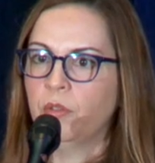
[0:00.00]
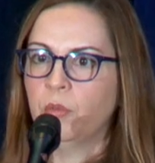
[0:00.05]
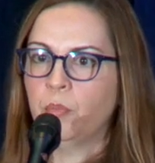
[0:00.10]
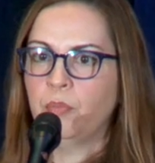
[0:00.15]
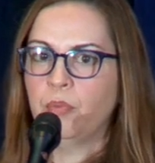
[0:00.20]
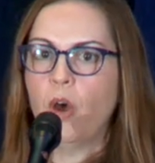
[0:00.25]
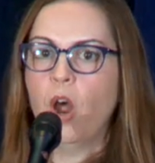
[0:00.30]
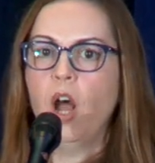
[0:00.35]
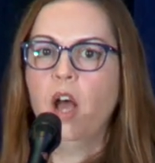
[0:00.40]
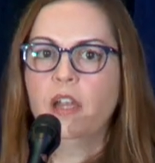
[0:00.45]
the
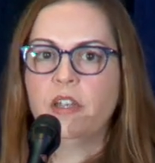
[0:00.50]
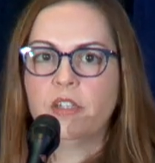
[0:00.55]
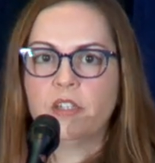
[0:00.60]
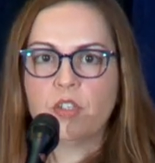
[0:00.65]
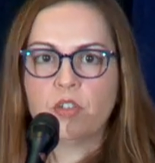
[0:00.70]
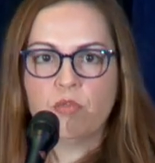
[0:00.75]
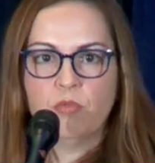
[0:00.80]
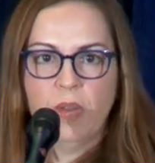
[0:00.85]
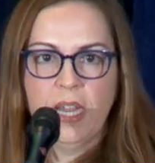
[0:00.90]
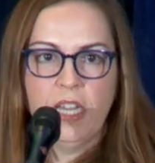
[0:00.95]

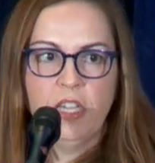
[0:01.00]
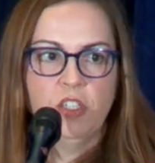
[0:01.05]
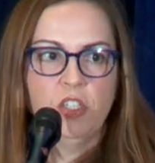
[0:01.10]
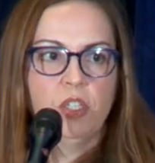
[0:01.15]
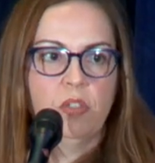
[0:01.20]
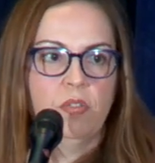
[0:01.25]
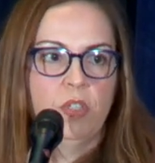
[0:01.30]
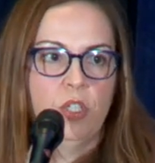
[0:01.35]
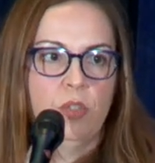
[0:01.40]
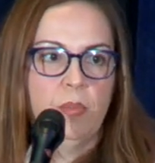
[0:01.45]
broadest range
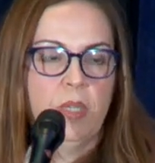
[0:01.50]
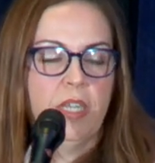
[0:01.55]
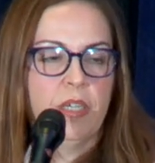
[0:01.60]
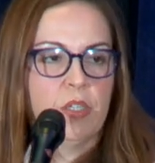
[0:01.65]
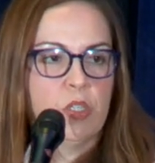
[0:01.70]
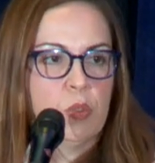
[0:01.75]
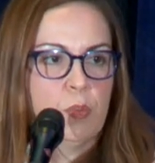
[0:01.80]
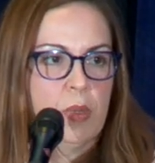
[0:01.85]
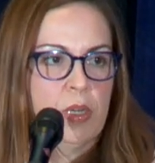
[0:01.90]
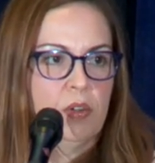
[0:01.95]
of human
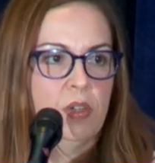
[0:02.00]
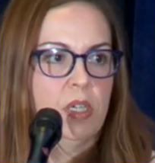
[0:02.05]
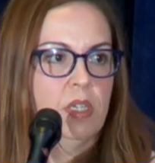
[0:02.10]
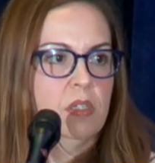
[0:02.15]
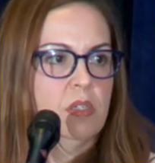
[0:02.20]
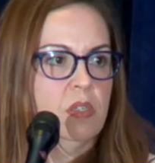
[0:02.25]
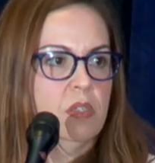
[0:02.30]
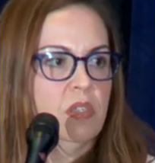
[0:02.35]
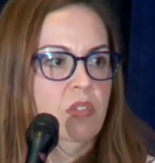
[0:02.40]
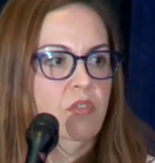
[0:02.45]

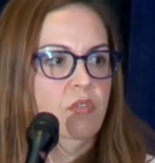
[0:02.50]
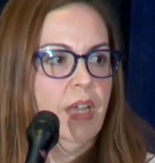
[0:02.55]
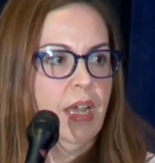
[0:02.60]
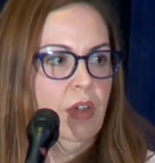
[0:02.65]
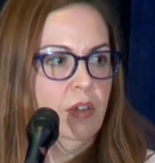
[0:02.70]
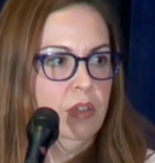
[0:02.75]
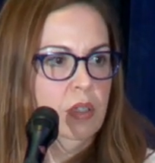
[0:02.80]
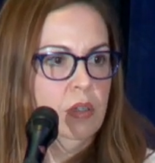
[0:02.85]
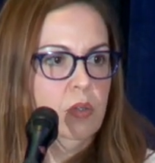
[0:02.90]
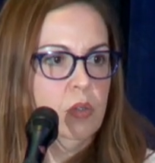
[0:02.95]
experiences and
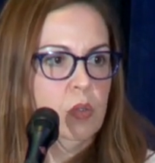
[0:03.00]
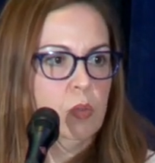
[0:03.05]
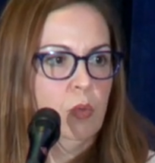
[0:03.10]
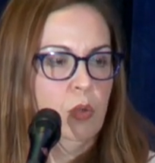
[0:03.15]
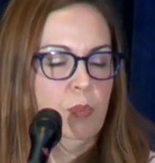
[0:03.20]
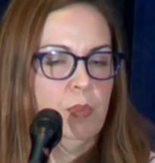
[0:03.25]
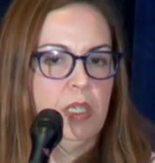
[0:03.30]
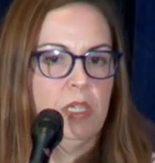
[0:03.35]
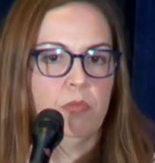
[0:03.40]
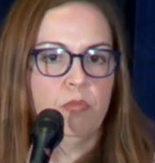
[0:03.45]
values
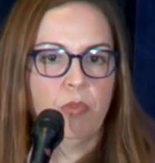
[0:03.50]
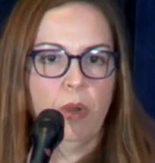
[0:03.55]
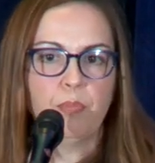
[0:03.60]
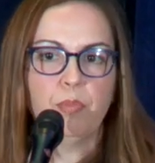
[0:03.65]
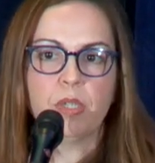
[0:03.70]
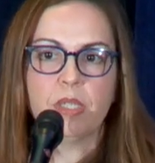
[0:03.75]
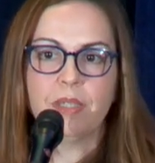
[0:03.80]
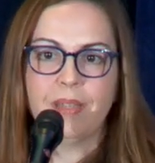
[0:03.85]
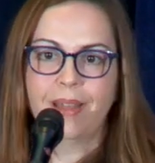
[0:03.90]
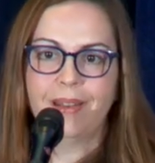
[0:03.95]
will be
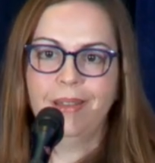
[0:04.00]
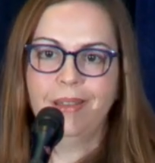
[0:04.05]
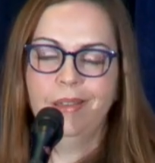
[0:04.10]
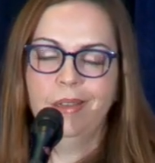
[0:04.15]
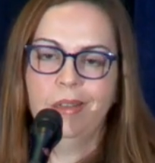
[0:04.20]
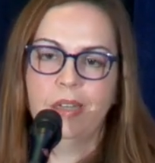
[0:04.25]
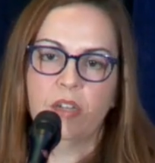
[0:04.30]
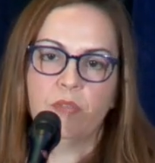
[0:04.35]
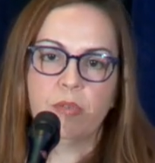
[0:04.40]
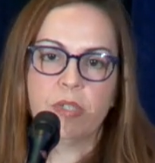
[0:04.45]

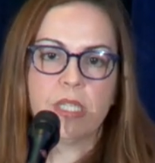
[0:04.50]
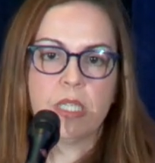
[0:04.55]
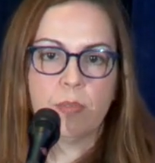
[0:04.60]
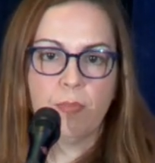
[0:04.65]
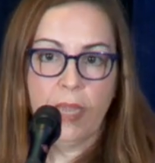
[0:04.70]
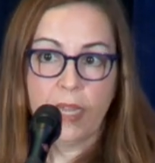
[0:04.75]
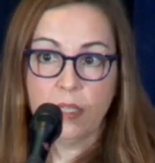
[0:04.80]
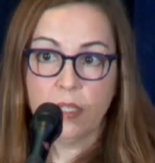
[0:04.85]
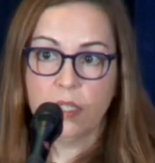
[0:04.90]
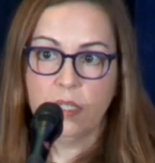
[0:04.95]
represented and
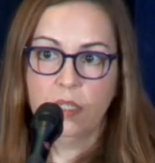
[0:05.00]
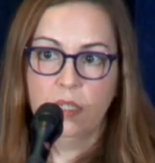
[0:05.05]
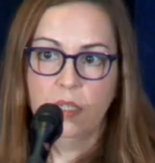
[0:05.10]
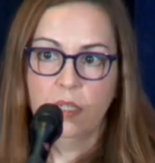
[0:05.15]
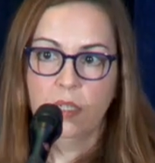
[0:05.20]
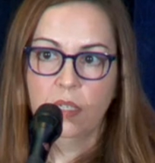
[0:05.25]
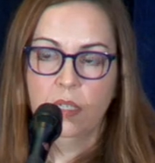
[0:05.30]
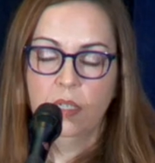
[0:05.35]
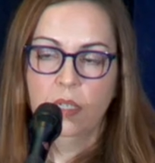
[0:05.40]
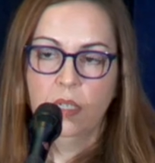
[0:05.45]
respected
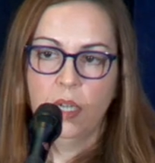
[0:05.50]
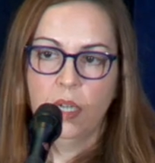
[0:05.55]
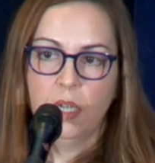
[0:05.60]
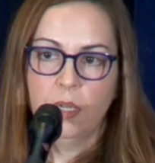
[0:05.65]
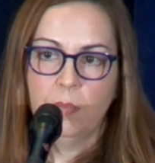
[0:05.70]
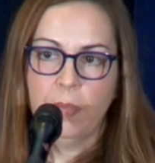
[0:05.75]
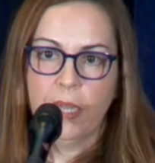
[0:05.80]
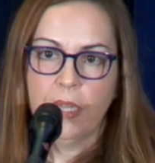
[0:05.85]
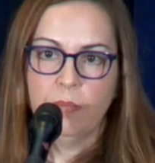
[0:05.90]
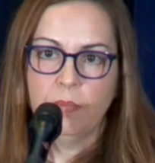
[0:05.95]
uh,
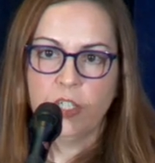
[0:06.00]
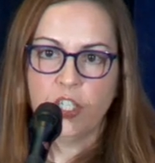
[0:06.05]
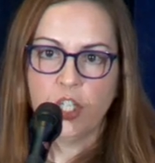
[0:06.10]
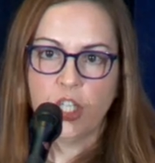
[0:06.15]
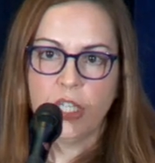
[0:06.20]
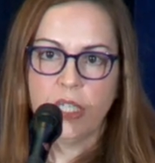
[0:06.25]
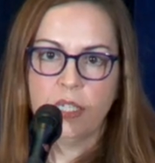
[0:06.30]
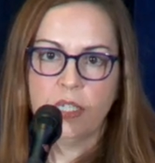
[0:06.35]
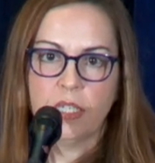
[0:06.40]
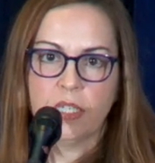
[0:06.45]
by
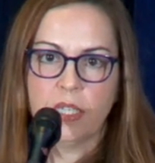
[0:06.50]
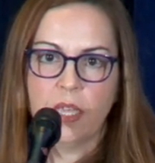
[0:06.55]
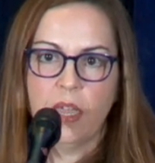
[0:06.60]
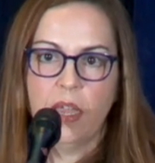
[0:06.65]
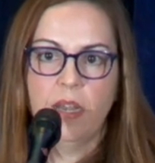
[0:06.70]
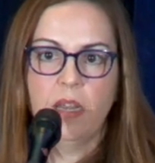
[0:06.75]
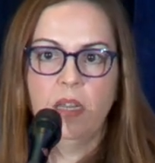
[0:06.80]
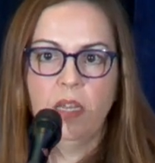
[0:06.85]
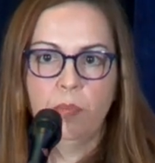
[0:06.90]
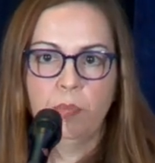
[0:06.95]
machine
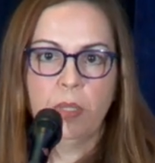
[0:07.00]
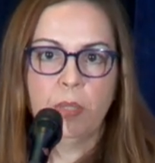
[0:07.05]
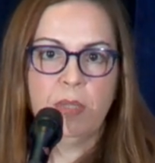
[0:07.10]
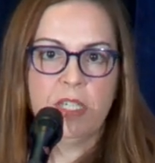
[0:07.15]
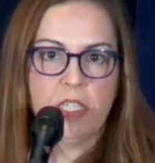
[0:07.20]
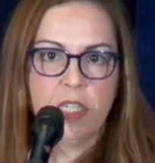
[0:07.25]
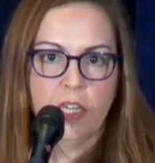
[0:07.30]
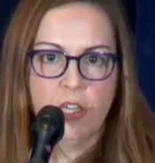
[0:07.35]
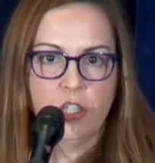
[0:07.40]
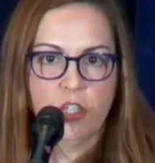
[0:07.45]
design and
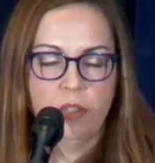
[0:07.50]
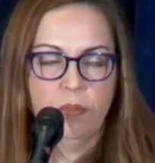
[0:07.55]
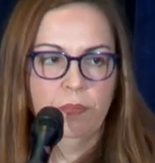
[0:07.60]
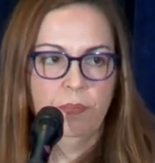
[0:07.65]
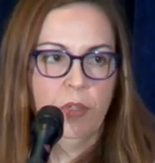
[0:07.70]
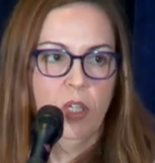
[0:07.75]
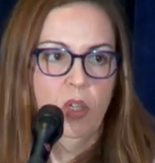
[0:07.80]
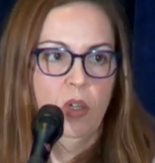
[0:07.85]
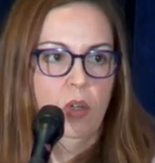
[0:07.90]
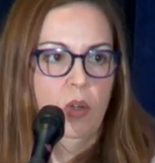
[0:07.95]
implementation,
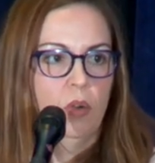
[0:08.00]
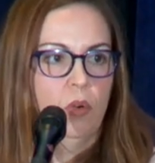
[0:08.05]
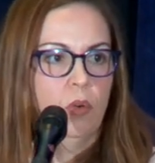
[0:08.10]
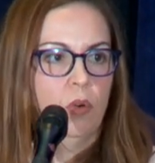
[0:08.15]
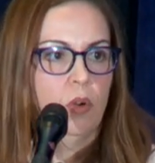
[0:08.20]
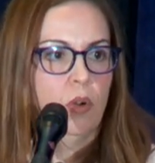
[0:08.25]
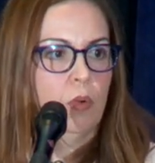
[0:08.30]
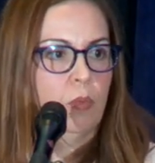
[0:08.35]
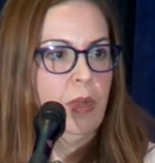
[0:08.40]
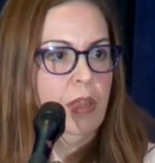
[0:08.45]

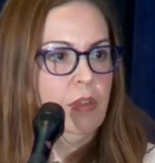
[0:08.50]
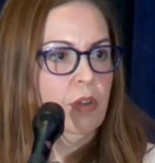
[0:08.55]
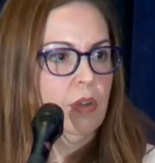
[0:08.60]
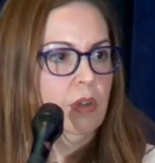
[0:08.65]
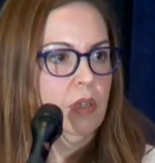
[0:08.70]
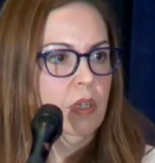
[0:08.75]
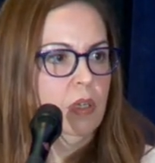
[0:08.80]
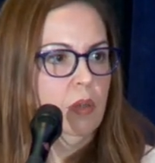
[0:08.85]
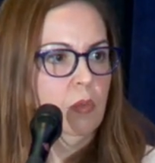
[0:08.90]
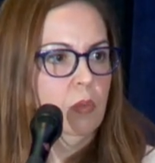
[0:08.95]
or
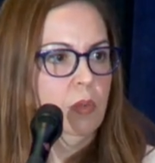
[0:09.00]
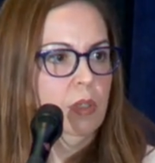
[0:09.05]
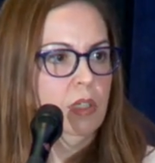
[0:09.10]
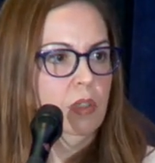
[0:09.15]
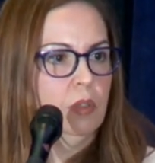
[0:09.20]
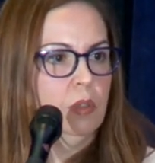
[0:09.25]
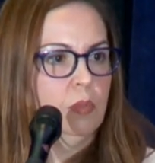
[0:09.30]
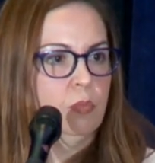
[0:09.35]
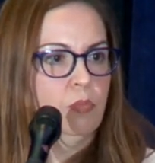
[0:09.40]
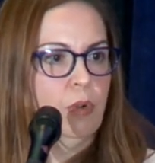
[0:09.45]
whether it
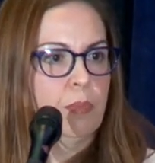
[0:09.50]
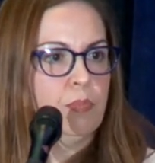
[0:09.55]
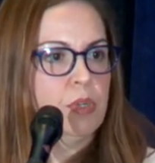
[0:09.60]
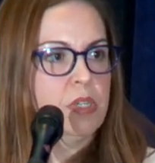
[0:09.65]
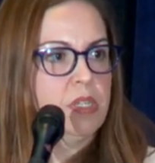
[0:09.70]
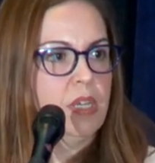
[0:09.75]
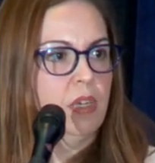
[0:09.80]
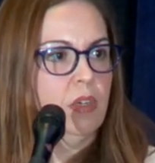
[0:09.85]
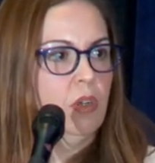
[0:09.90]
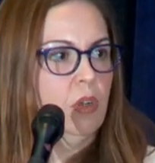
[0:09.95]
will
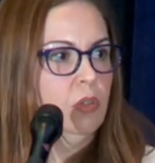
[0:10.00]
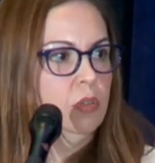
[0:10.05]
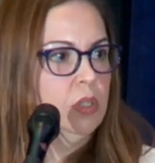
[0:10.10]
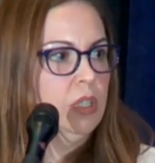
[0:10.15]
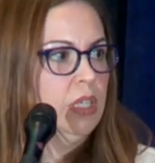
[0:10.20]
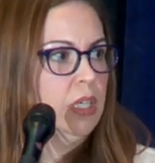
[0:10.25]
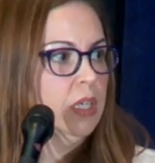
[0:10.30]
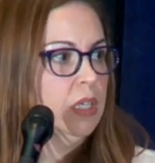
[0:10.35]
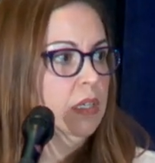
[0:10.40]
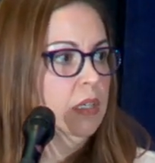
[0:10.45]
represent
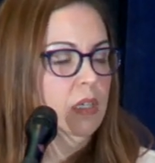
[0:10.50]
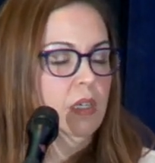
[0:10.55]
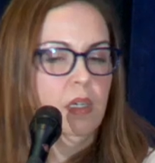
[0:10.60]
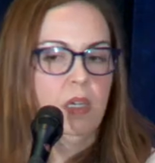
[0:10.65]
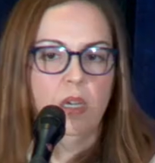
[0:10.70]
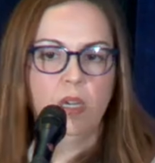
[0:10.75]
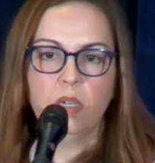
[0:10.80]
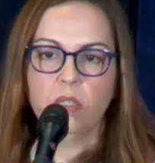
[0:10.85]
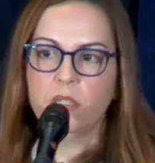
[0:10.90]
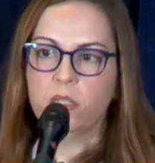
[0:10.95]
only
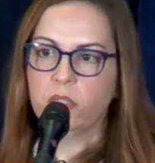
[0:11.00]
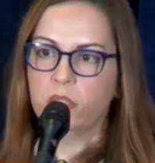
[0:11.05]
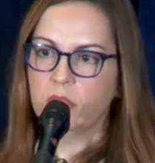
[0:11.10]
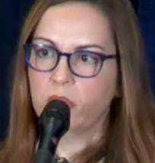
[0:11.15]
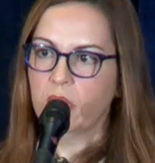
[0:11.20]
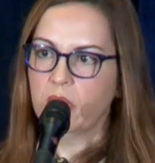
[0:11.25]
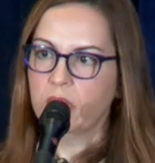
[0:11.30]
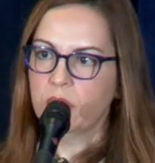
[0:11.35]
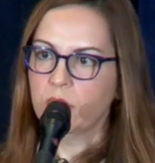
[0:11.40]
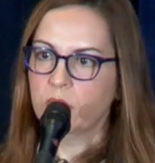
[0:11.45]
uh, the
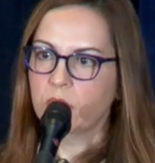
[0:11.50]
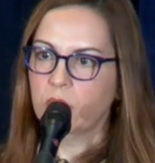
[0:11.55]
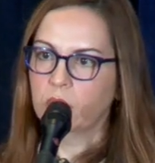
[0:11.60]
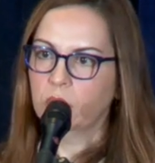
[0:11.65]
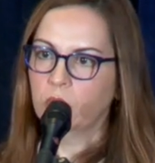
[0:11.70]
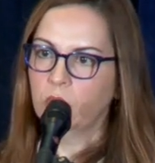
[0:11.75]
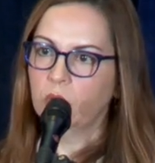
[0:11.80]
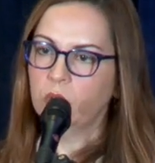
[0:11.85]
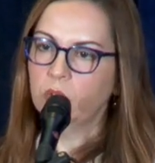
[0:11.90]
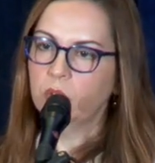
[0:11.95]
desires
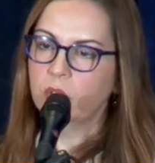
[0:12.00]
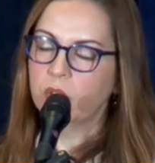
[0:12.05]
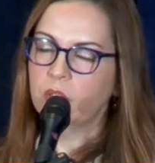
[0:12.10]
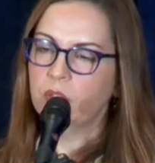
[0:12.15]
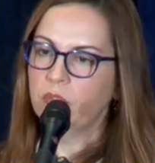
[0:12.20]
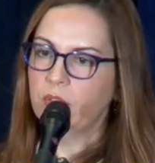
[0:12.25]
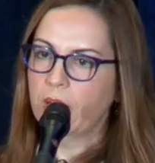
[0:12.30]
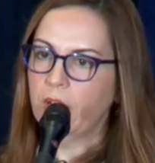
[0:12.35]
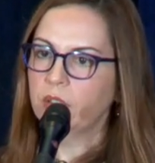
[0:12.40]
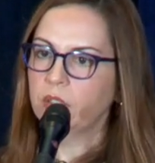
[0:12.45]
and goals
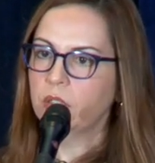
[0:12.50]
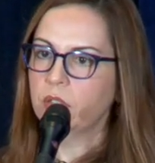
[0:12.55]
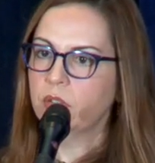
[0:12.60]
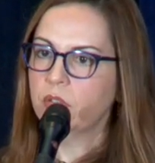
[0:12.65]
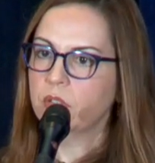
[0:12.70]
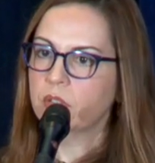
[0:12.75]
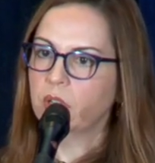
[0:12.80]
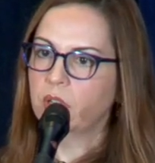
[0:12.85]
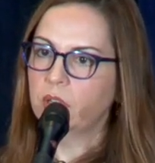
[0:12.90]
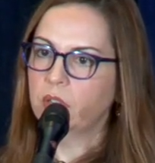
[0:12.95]
and
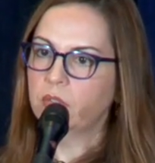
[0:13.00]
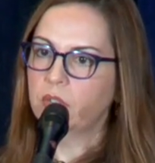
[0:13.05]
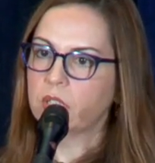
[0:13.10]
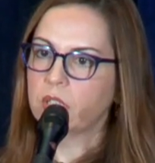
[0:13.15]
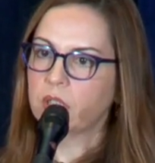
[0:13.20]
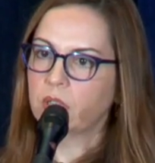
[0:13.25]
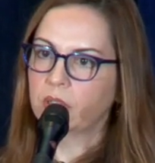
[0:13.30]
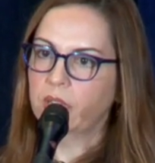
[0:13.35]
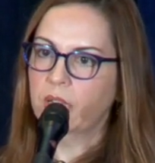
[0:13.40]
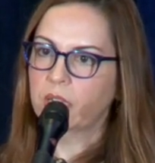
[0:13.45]
values of a
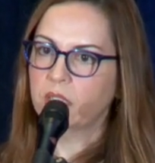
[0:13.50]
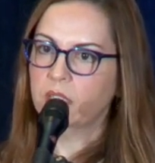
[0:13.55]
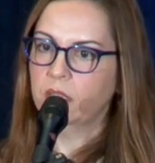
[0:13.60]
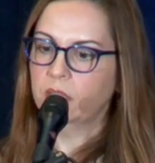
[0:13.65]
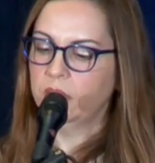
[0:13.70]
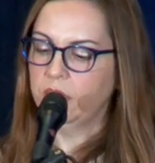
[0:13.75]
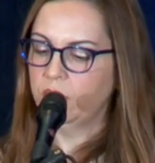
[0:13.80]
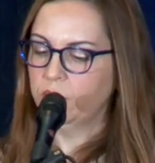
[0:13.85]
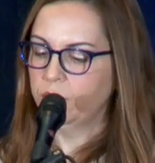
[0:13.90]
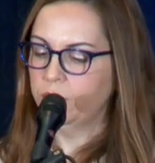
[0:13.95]
select
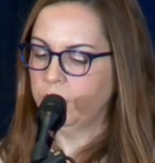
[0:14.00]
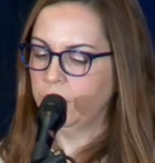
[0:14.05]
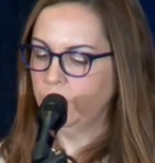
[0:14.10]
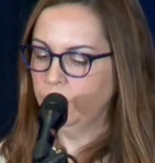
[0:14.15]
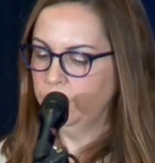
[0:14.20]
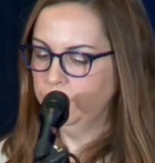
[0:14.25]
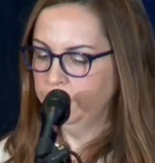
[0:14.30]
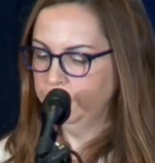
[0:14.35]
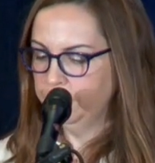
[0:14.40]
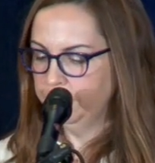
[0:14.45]
elite
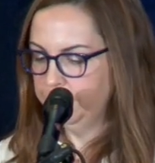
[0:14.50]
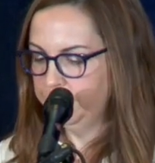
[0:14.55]
few.